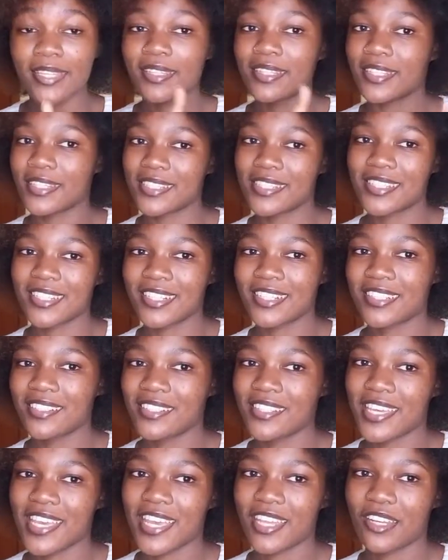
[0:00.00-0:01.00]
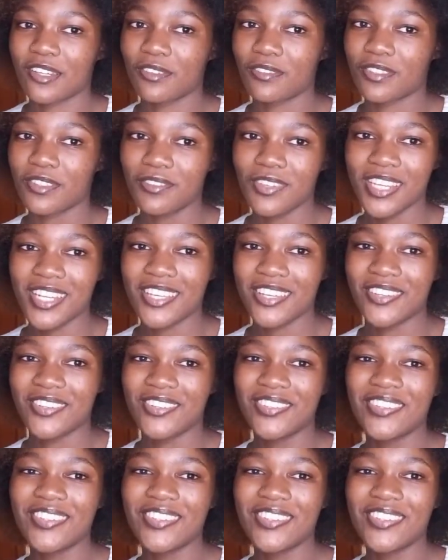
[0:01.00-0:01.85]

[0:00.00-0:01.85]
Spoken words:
then stick till the end of the video.